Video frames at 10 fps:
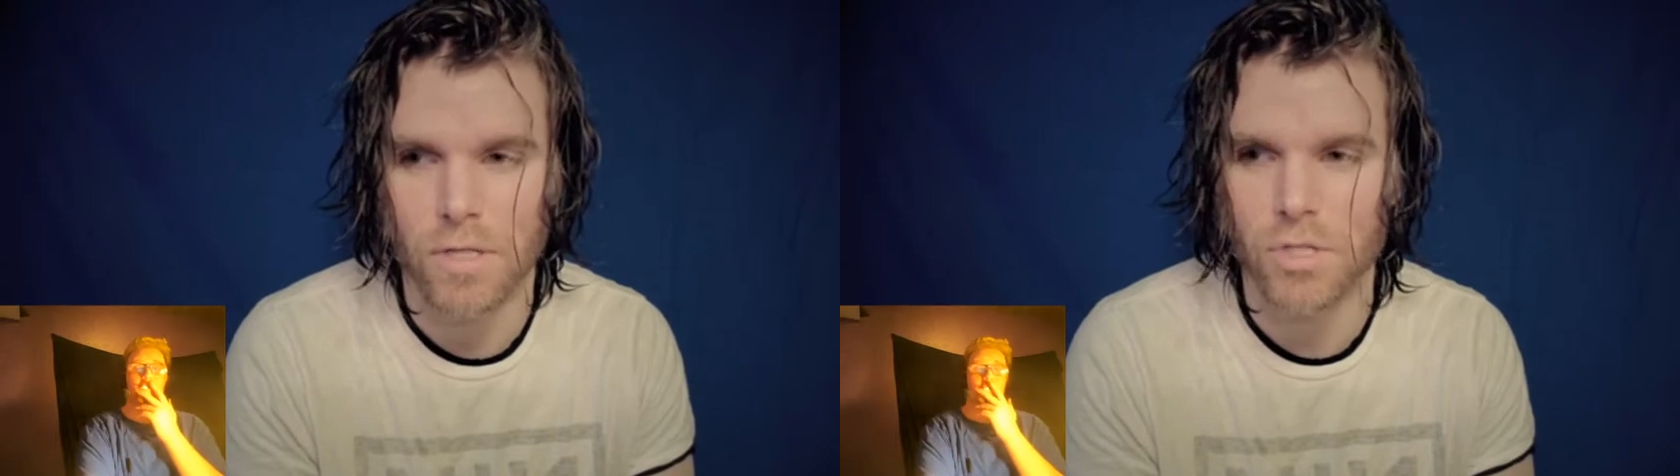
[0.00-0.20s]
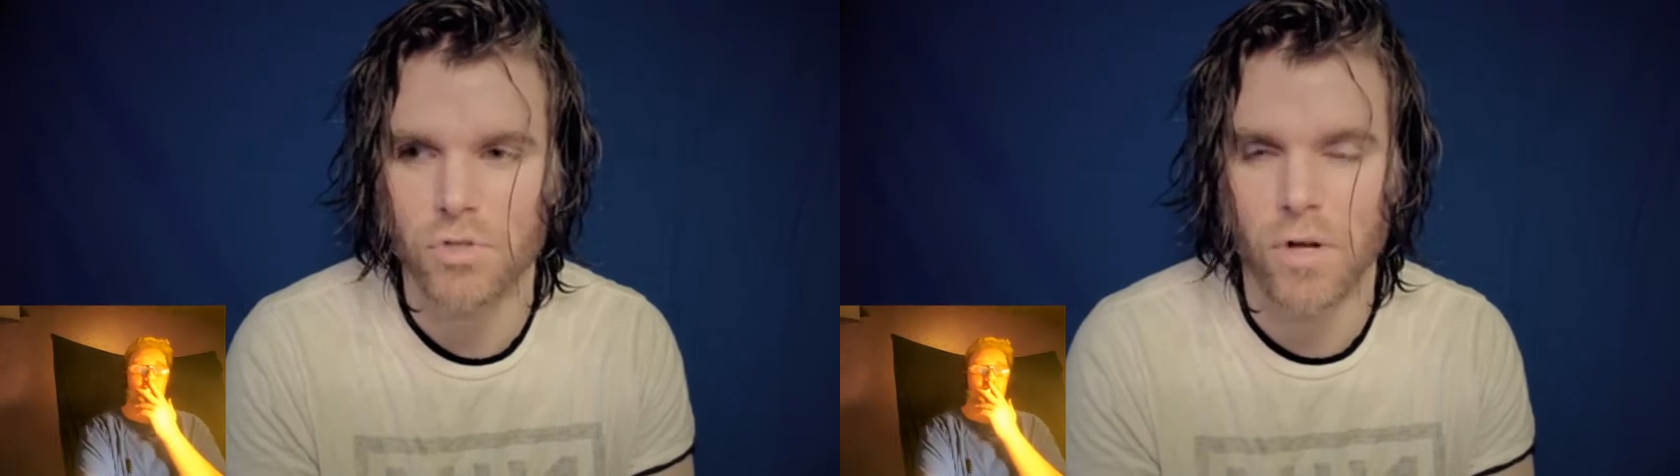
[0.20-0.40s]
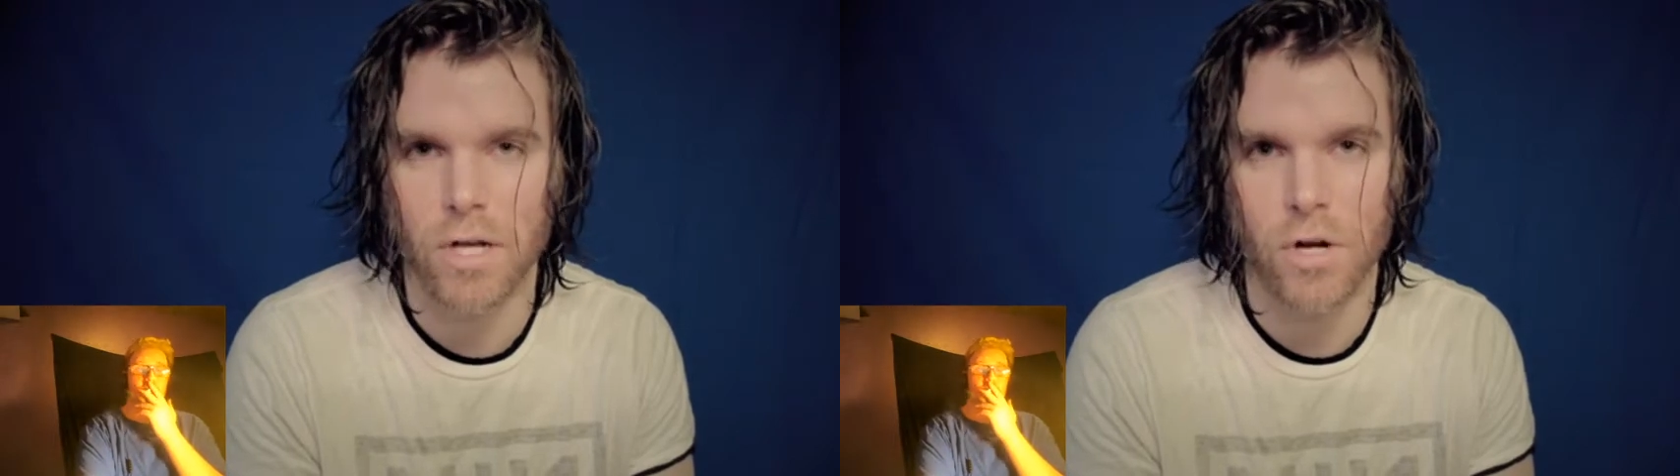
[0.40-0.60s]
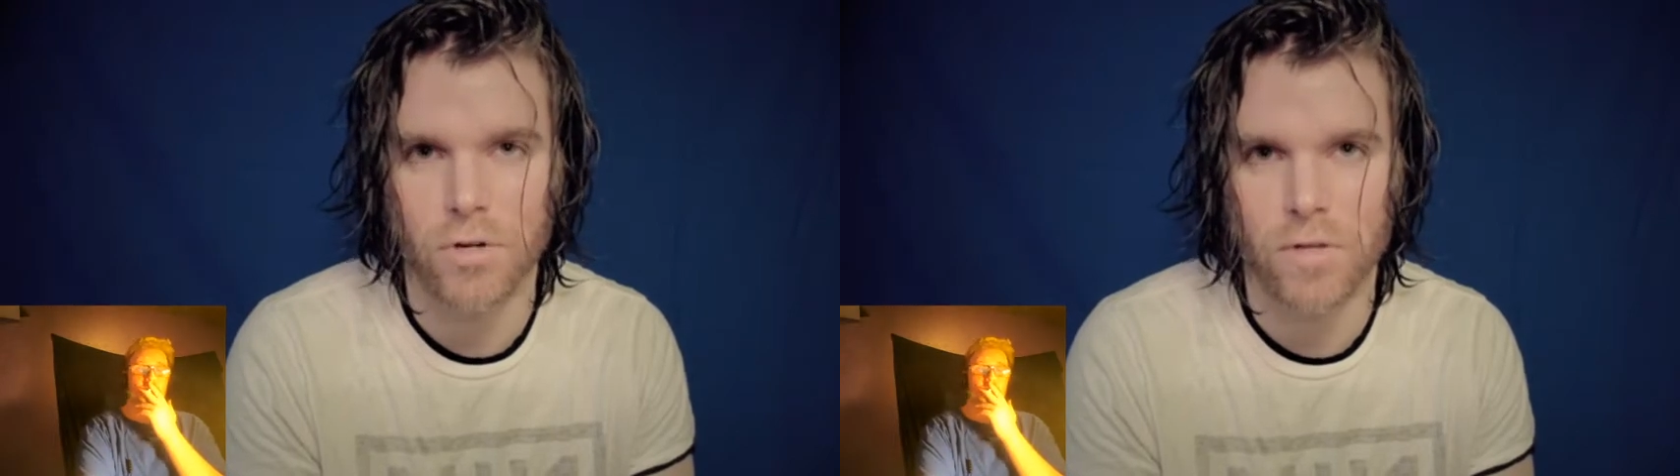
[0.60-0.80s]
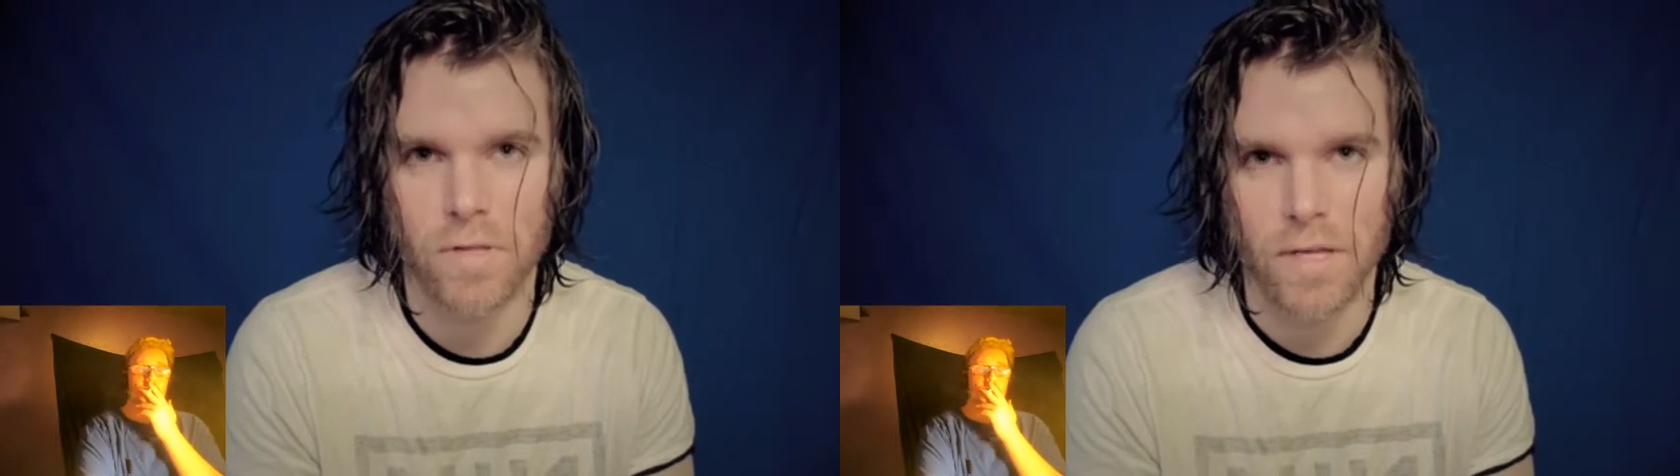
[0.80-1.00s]
and is crying
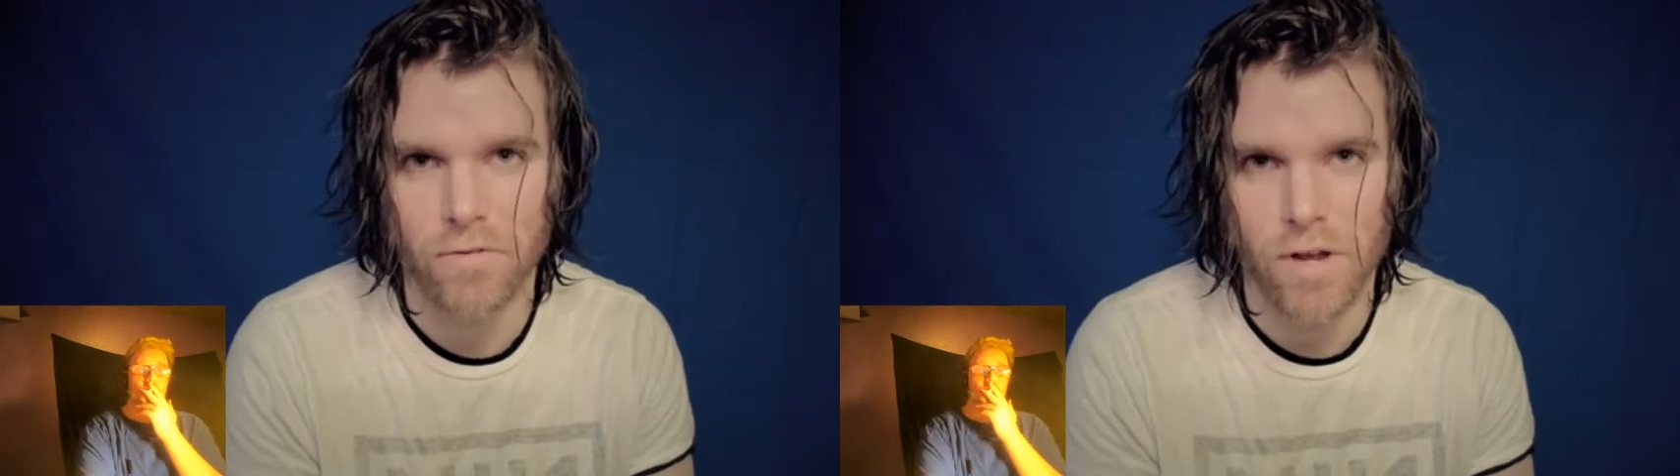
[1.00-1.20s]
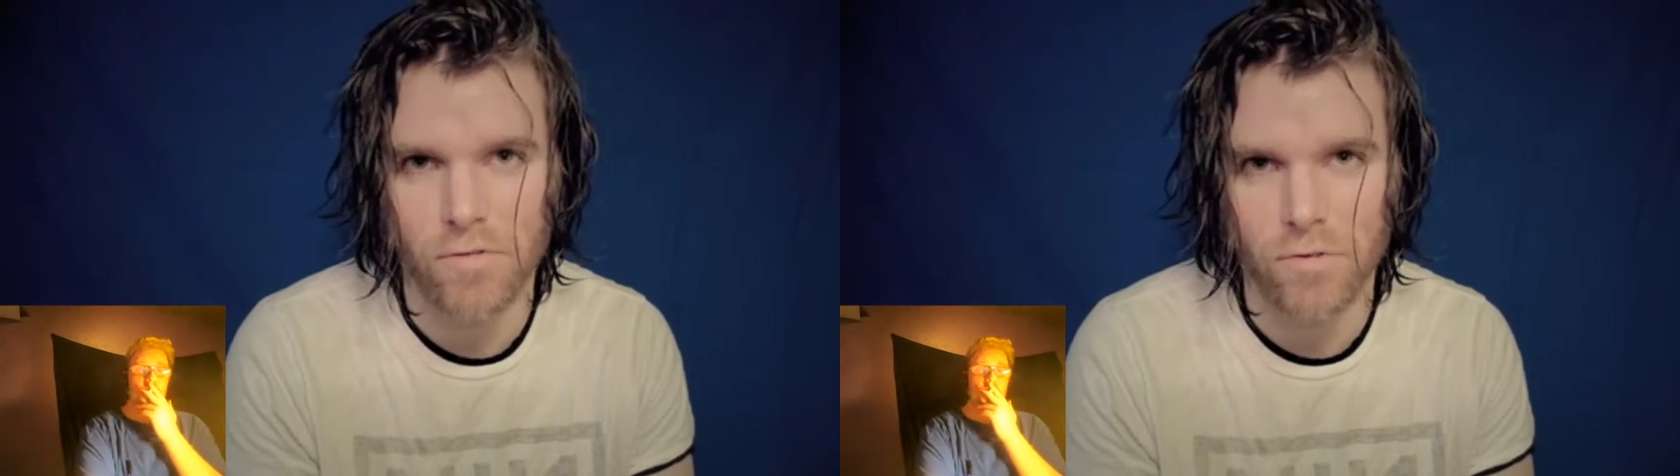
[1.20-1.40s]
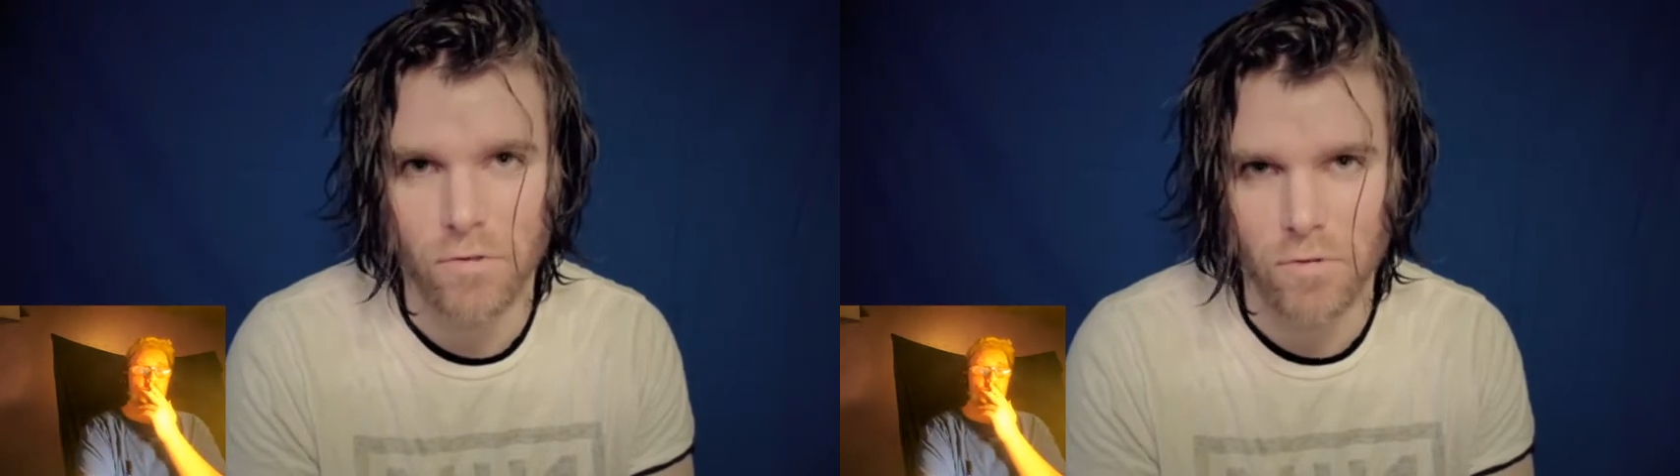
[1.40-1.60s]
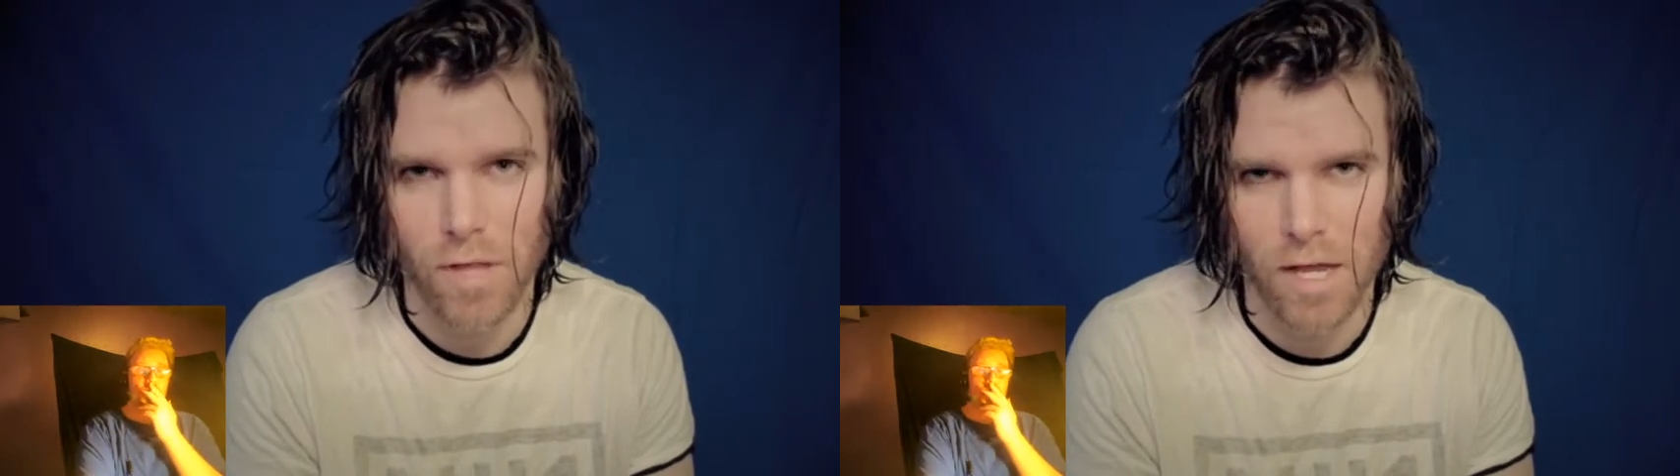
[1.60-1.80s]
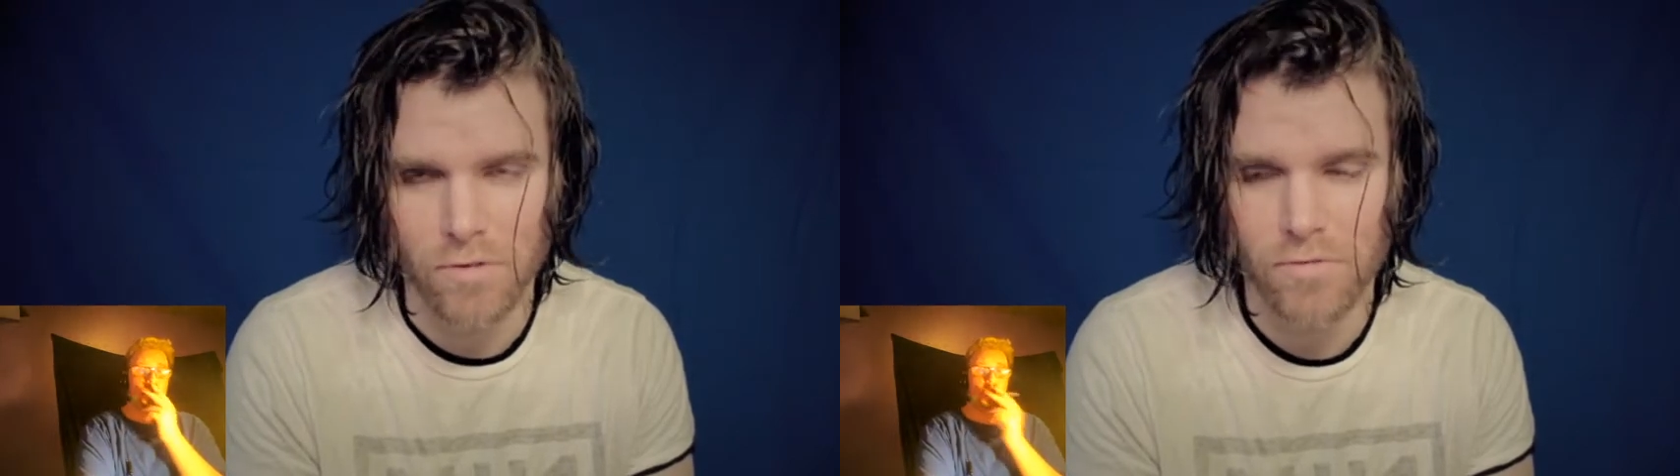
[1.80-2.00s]
harder than they ever have in their
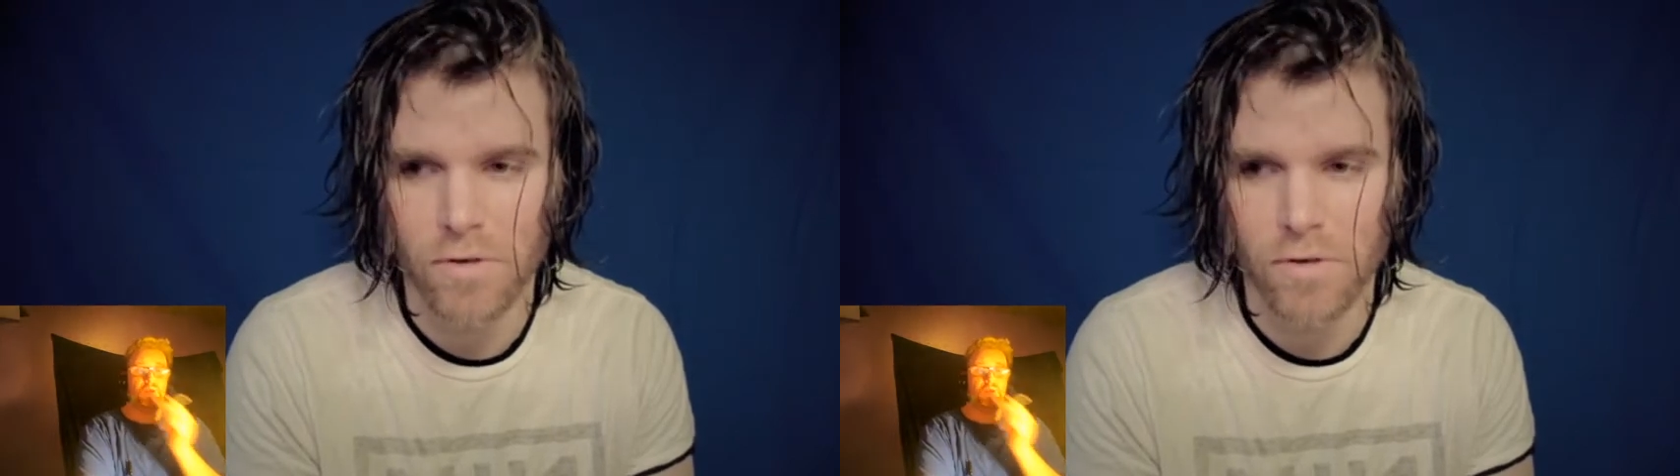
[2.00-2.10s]
life,